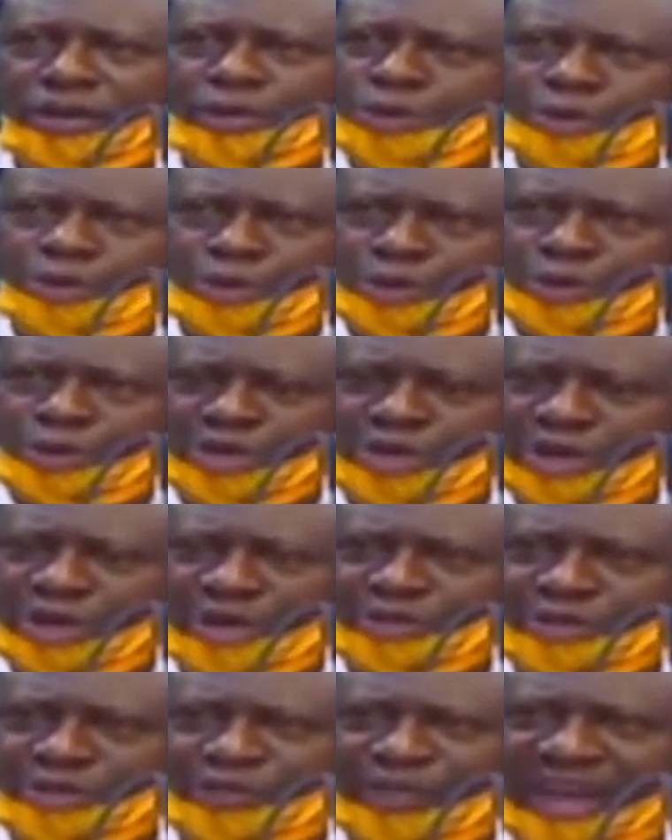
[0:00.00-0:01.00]
You you did
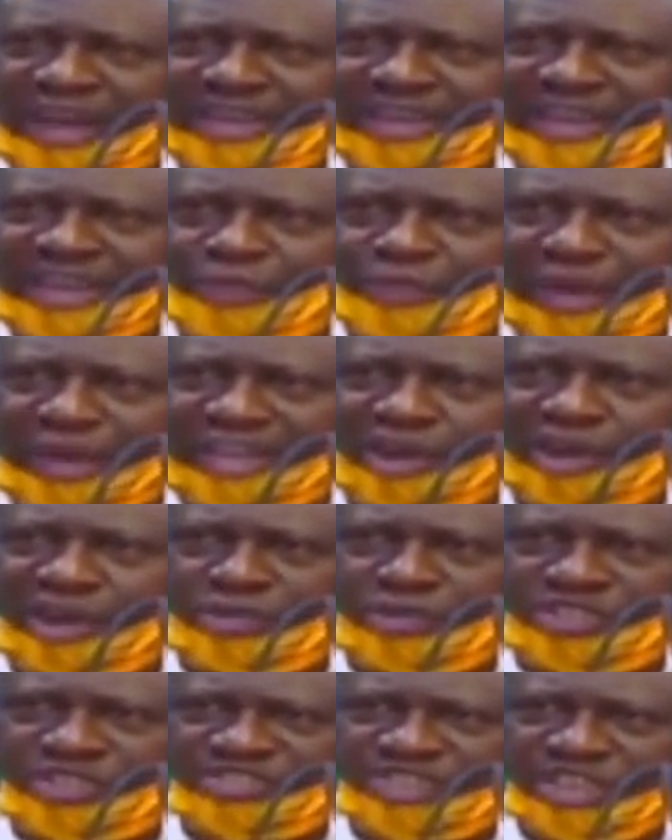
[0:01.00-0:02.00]
not you did not address whether there will
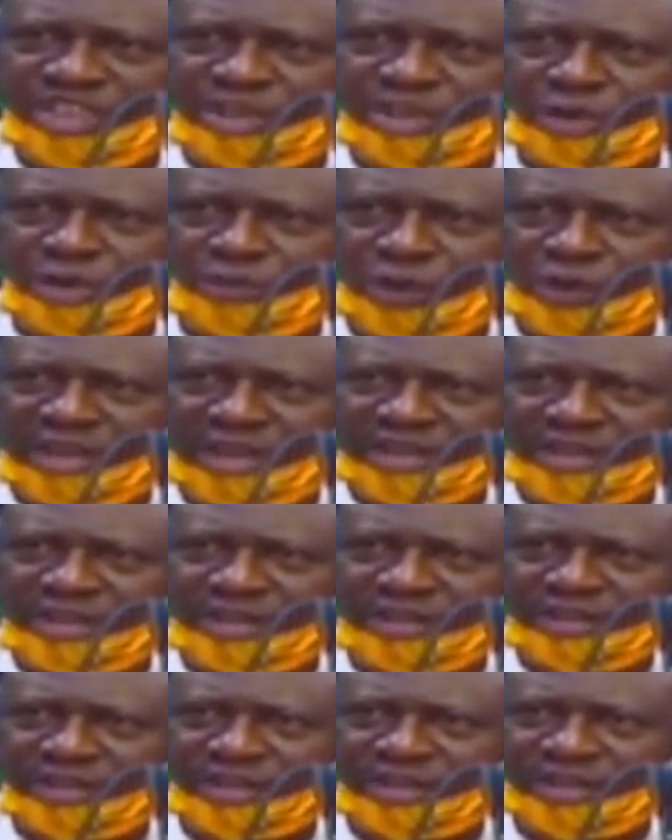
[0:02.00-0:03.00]
be restriction when
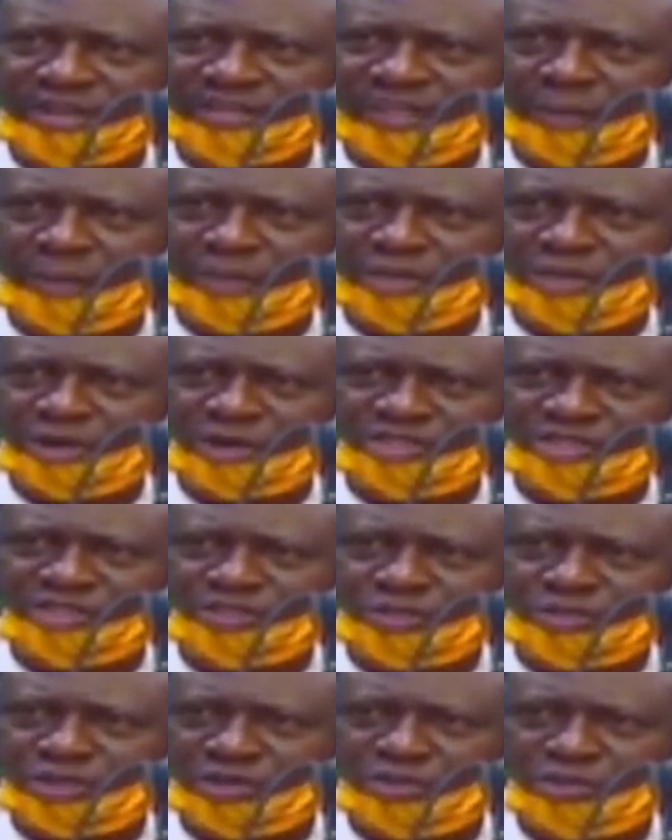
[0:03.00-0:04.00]
the simultaneous
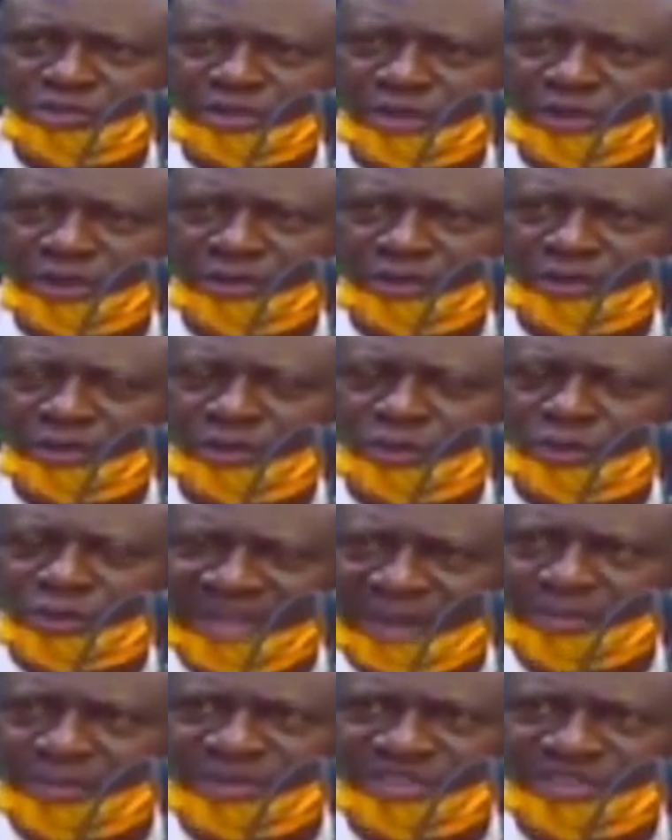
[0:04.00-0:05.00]
distribution will be done. Will
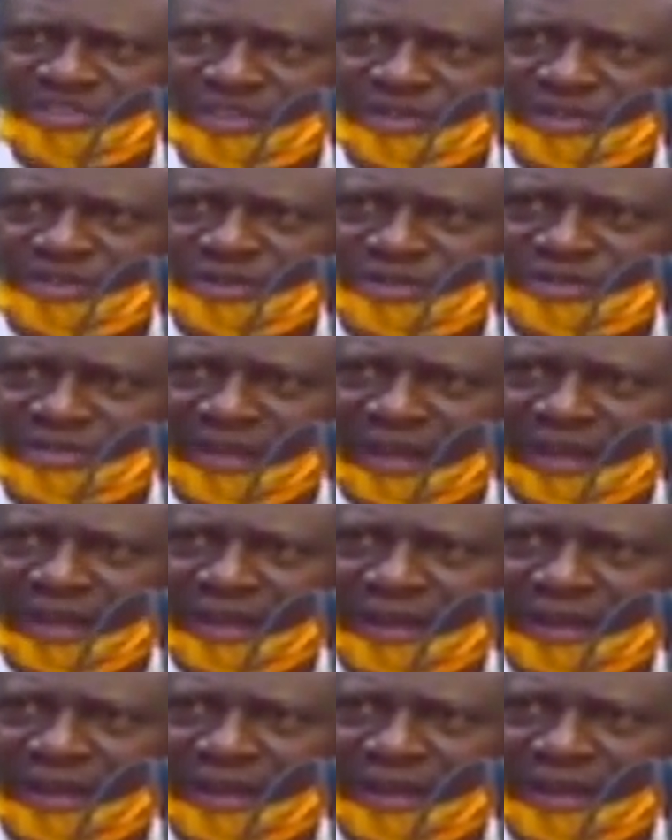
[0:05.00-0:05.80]
there be restrictions, sir?